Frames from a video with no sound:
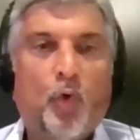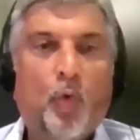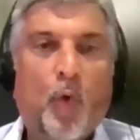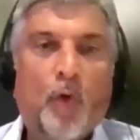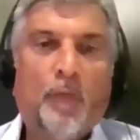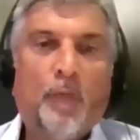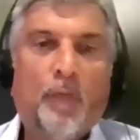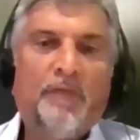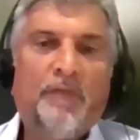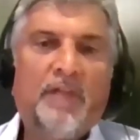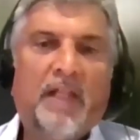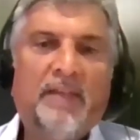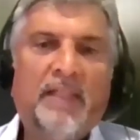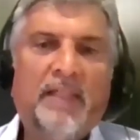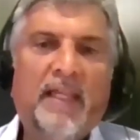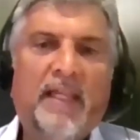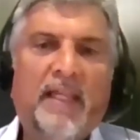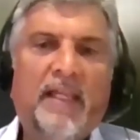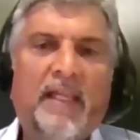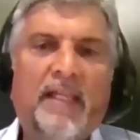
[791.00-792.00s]
what we've done
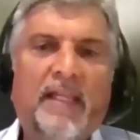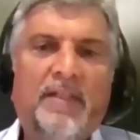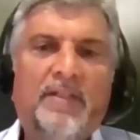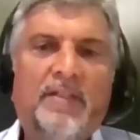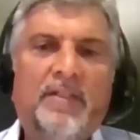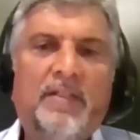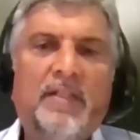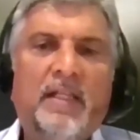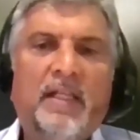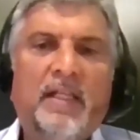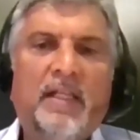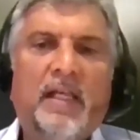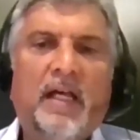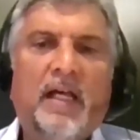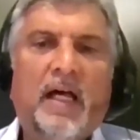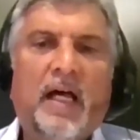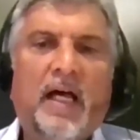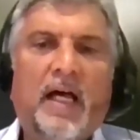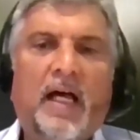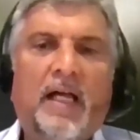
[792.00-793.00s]
there is
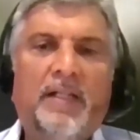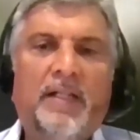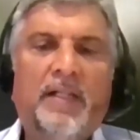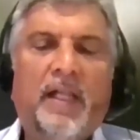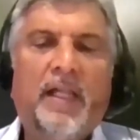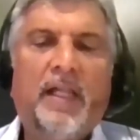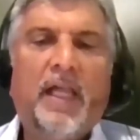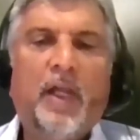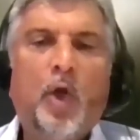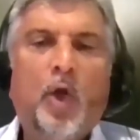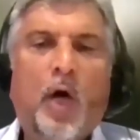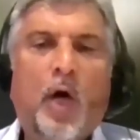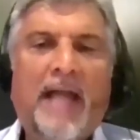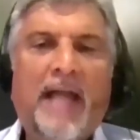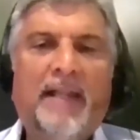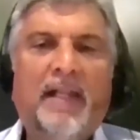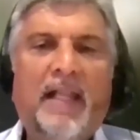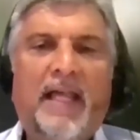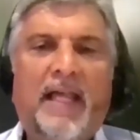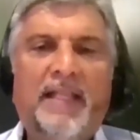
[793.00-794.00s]

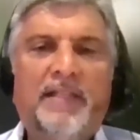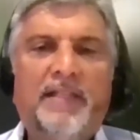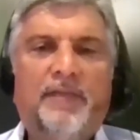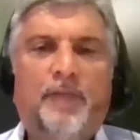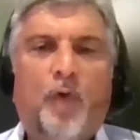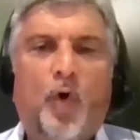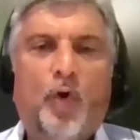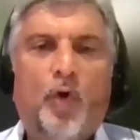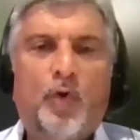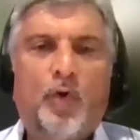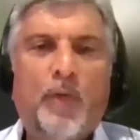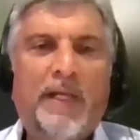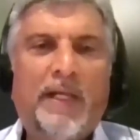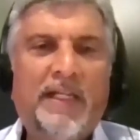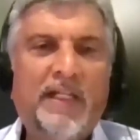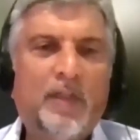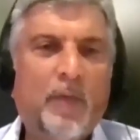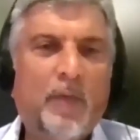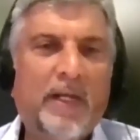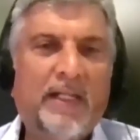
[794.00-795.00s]
analyze for
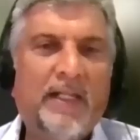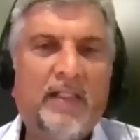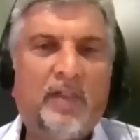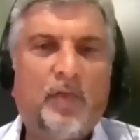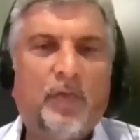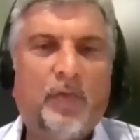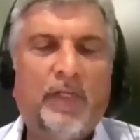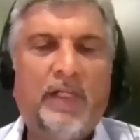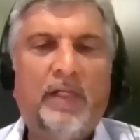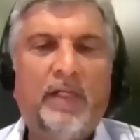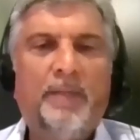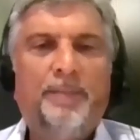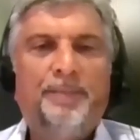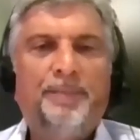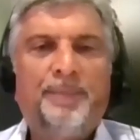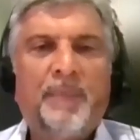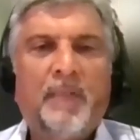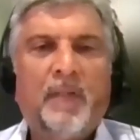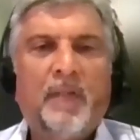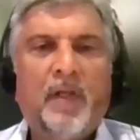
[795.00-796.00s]
2023
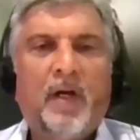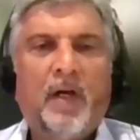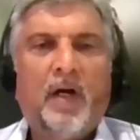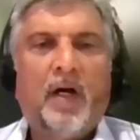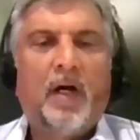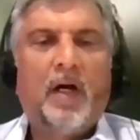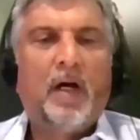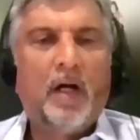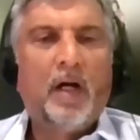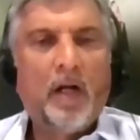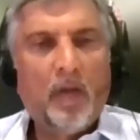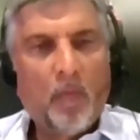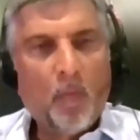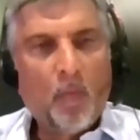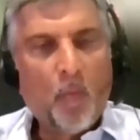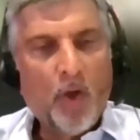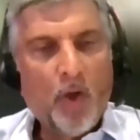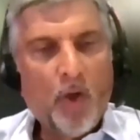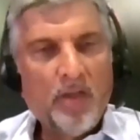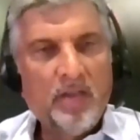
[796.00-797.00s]

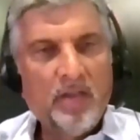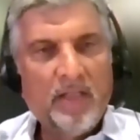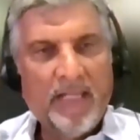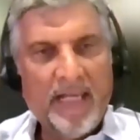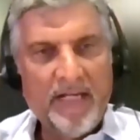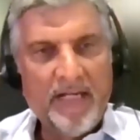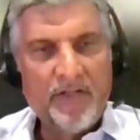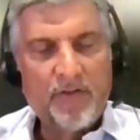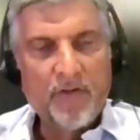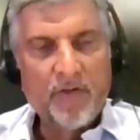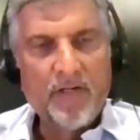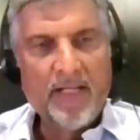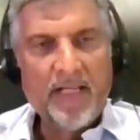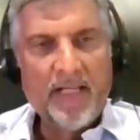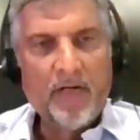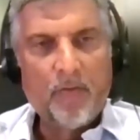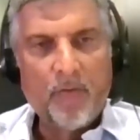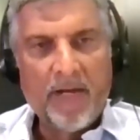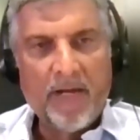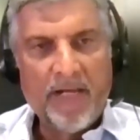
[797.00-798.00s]
what the
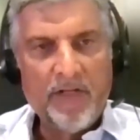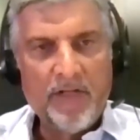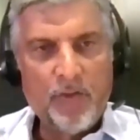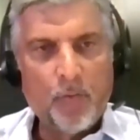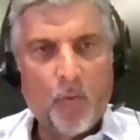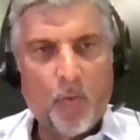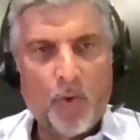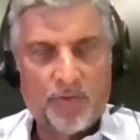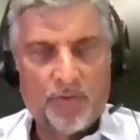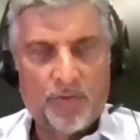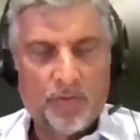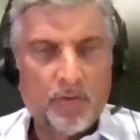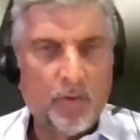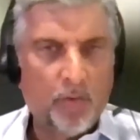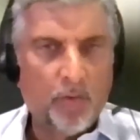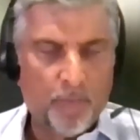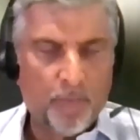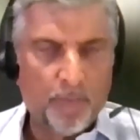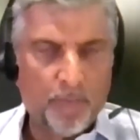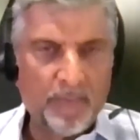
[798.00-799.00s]
intraday range was,
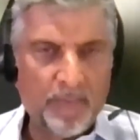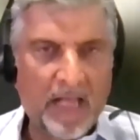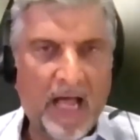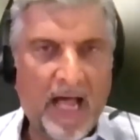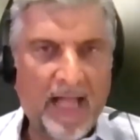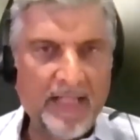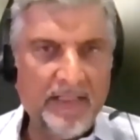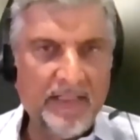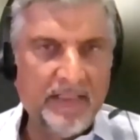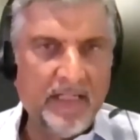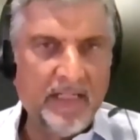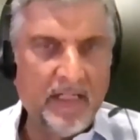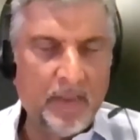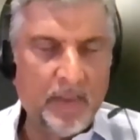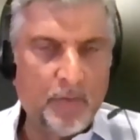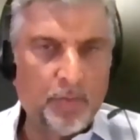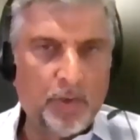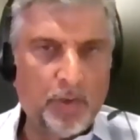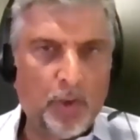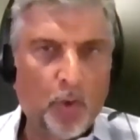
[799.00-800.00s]
from the high yield
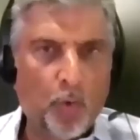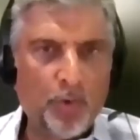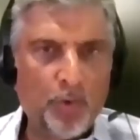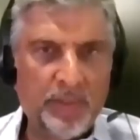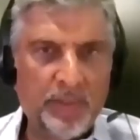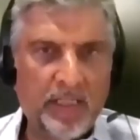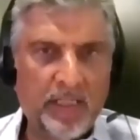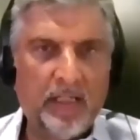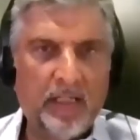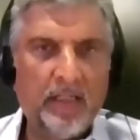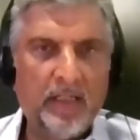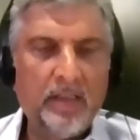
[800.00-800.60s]
to the low yield